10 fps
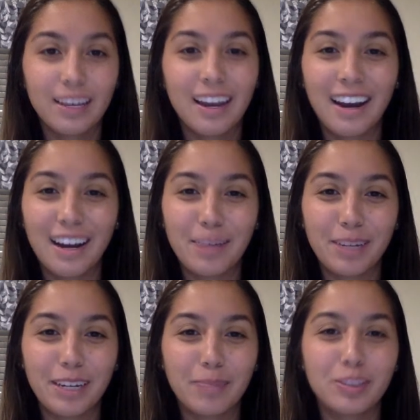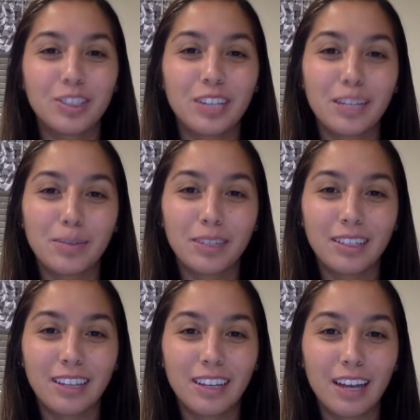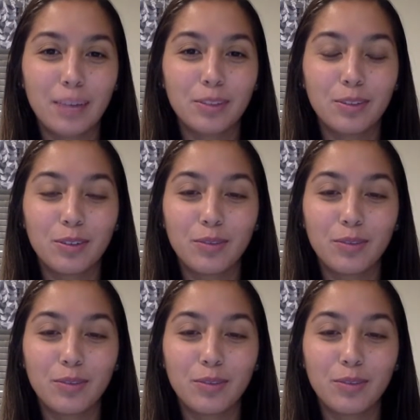Hi, my name is Jasmine Click. I'm a student